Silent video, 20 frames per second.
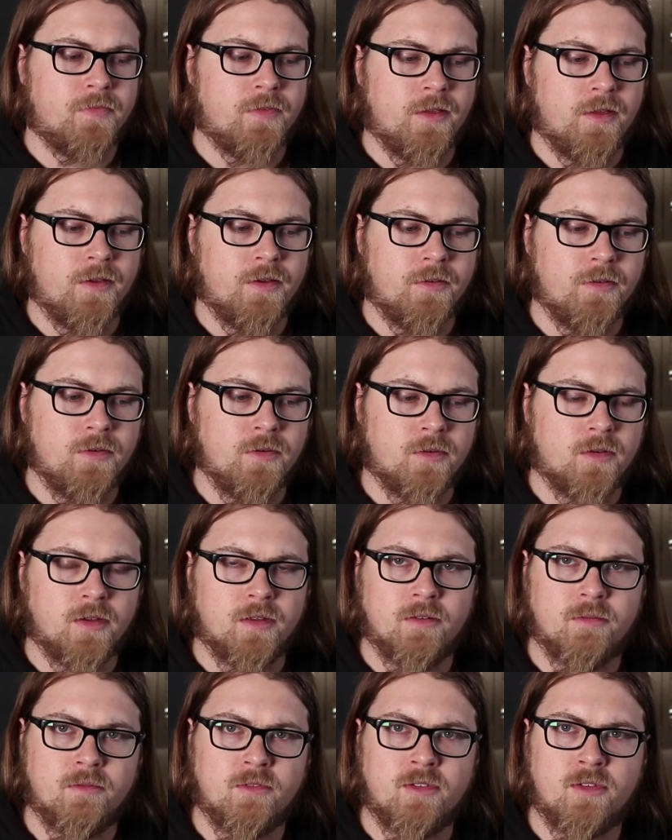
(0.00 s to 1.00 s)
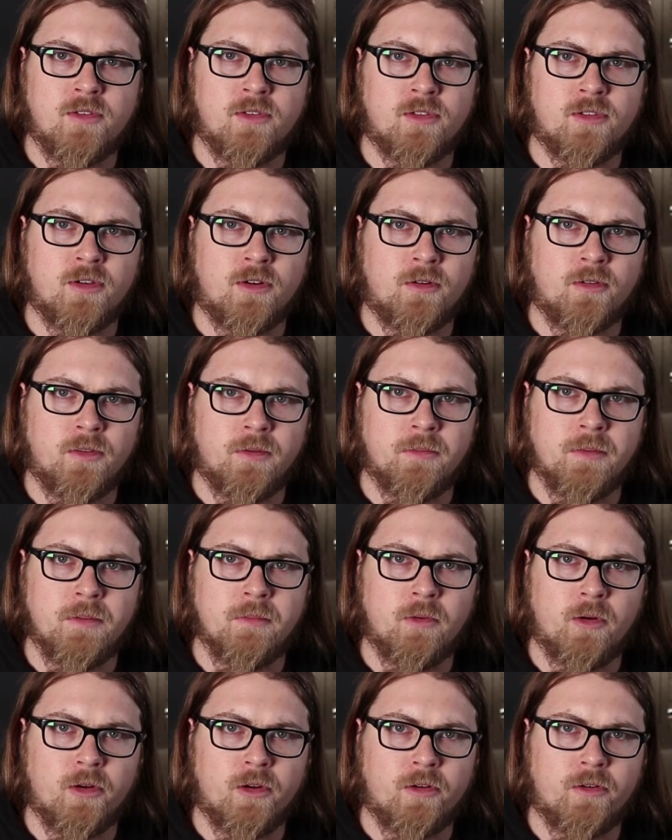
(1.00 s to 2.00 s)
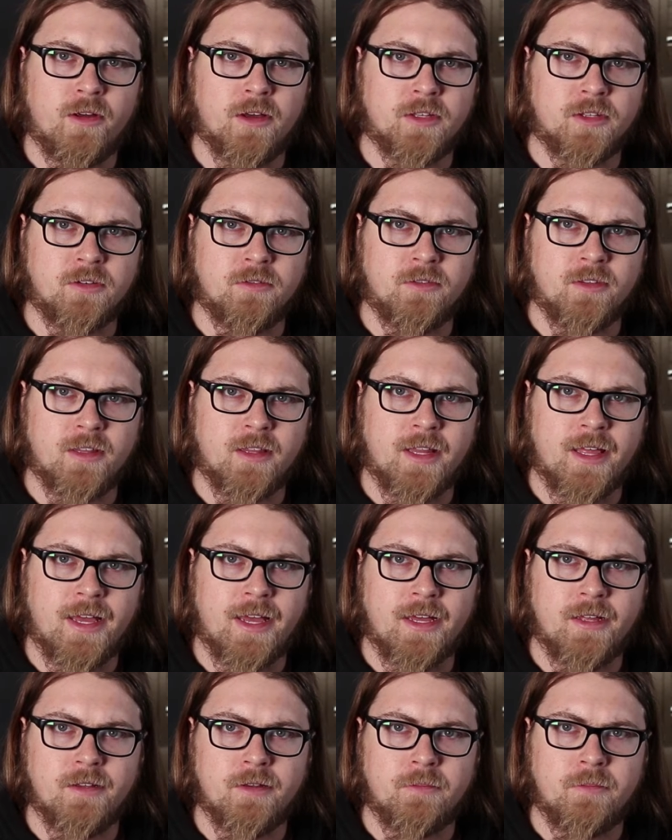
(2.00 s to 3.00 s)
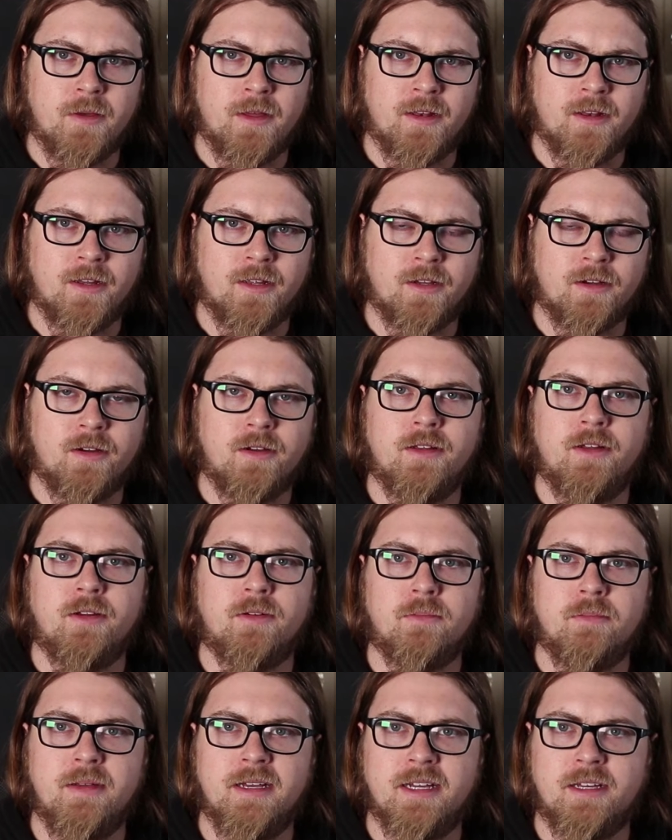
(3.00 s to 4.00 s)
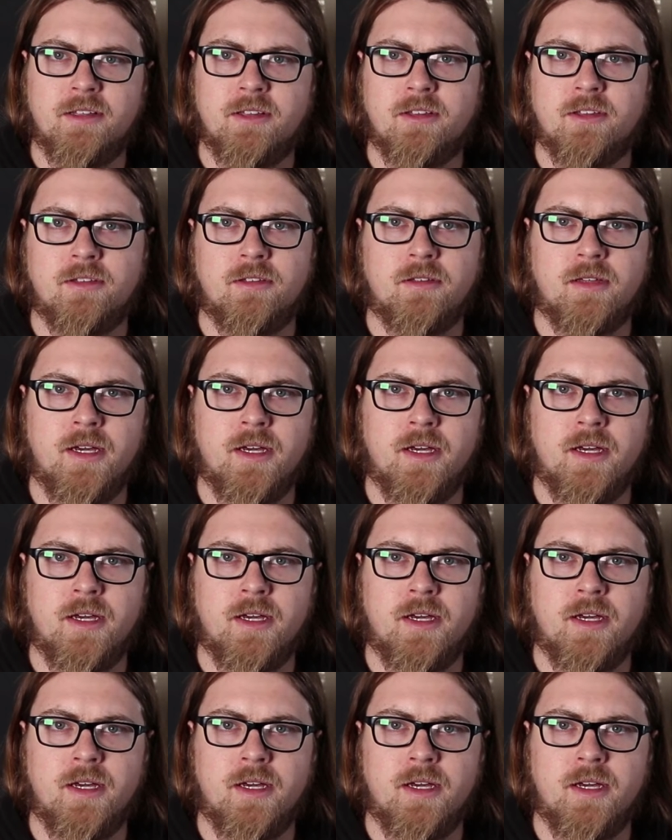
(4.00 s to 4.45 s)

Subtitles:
You can certainly be more aggressive than that depending on your mix.